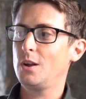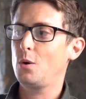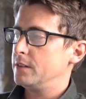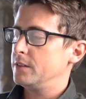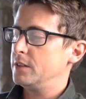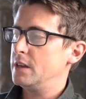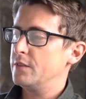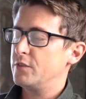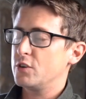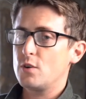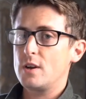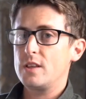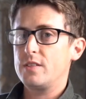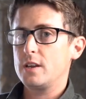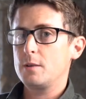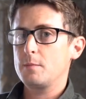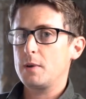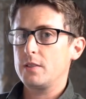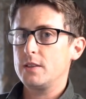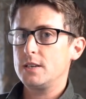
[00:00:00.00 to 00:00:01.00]
The other great thing
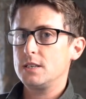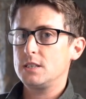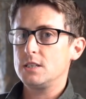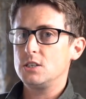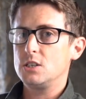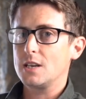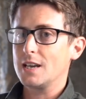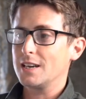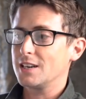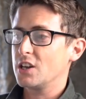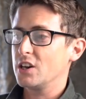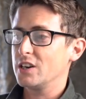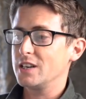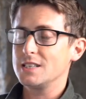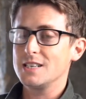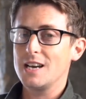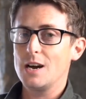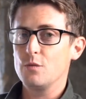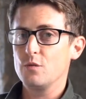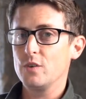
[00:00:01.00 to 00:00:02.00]
about this is you can cut it
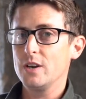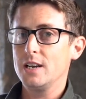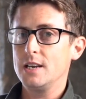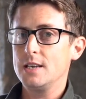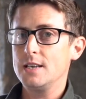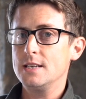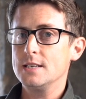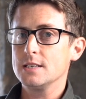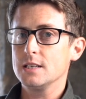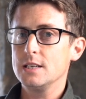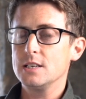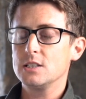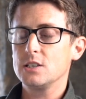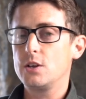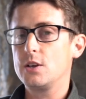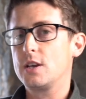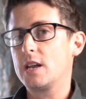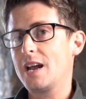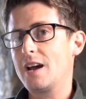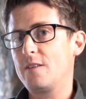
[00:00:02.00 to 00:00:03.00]
down really easily, so
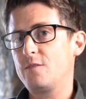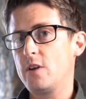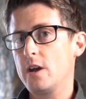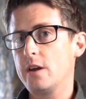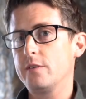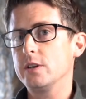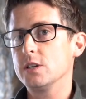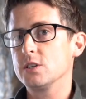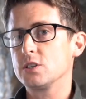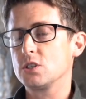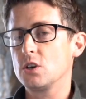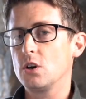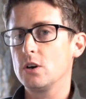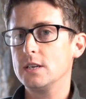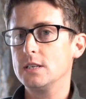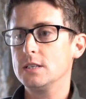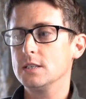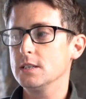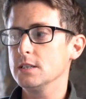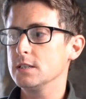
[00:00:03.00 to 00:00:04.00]
you can have various
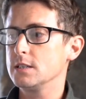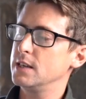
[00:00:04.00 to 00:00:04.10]
sizes.